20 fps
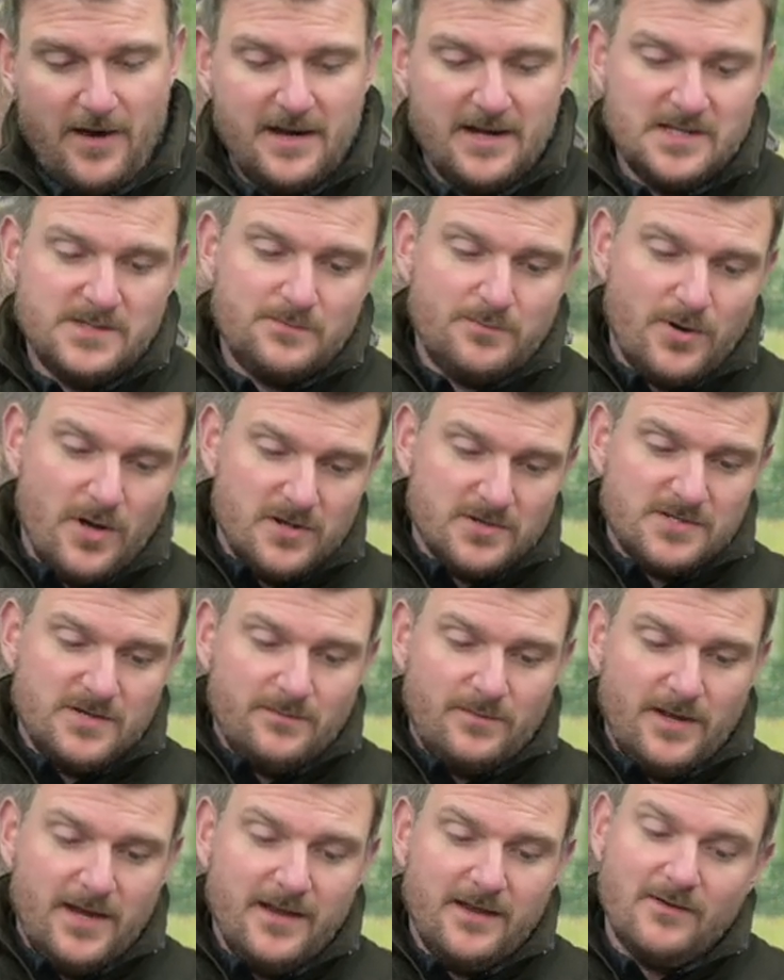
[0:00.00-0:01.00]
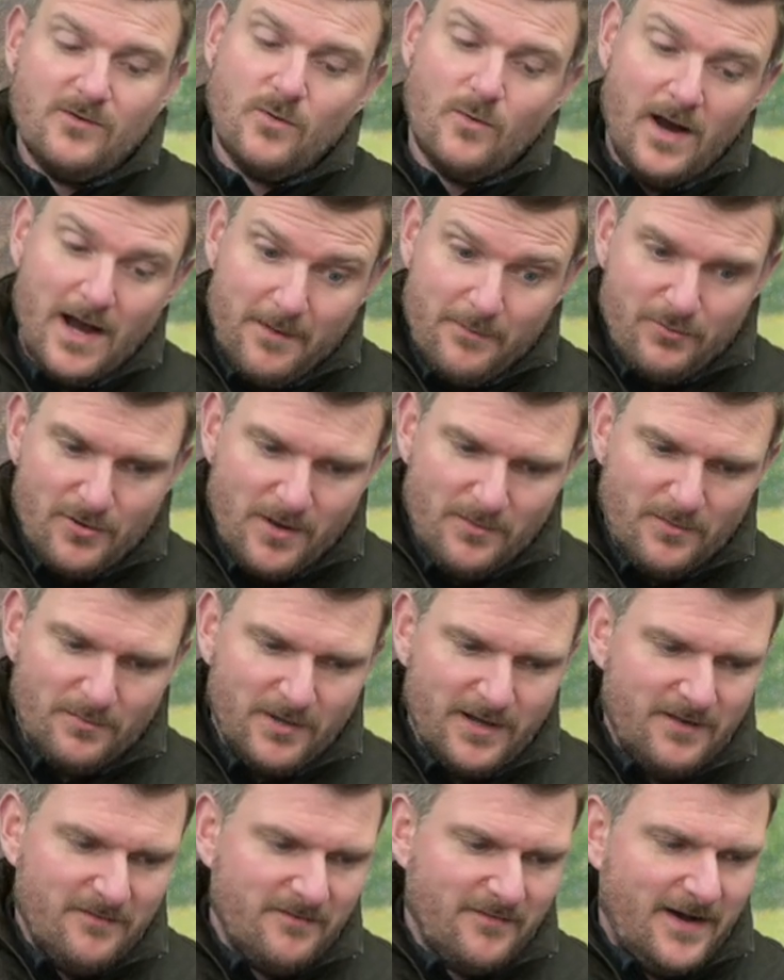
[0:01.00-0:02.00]
and is possibly, quite
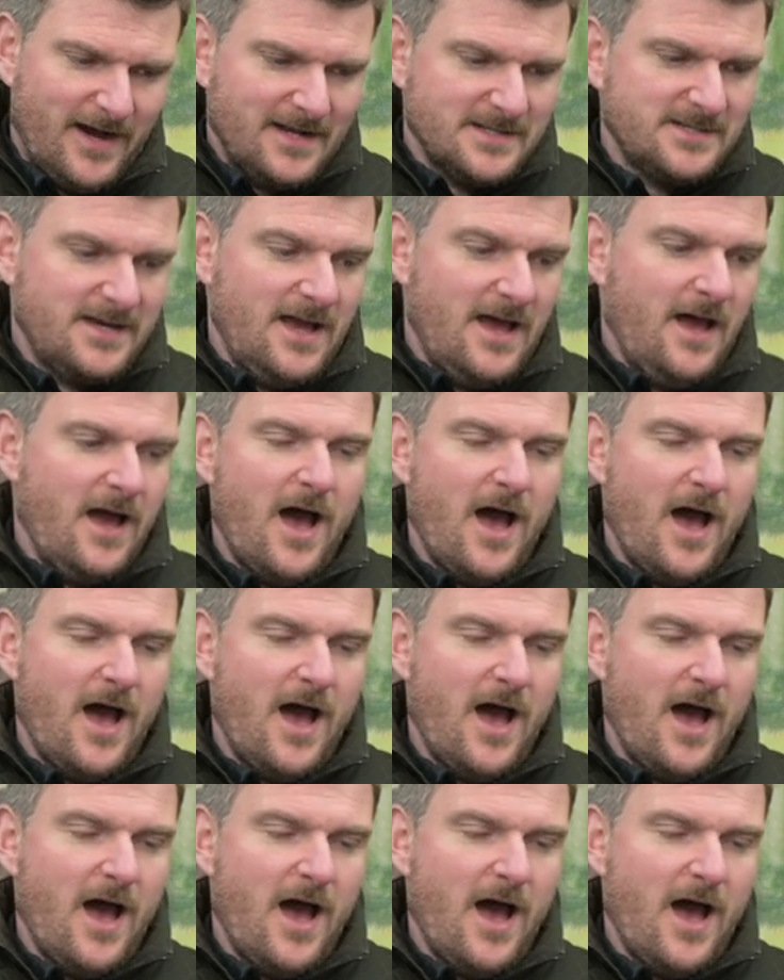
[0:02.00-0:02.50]
probably in fact,